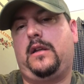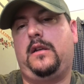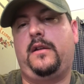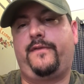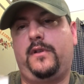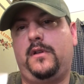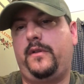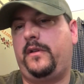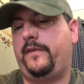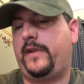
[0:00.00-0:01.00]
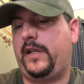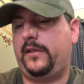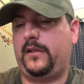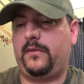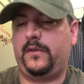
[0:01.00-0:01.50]
a different loading device
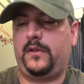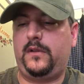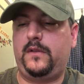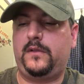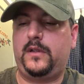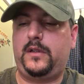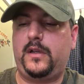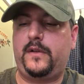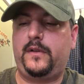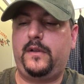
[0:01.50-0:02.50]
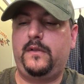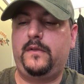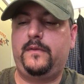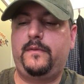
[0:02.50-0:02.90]
that wasn't used on the other two.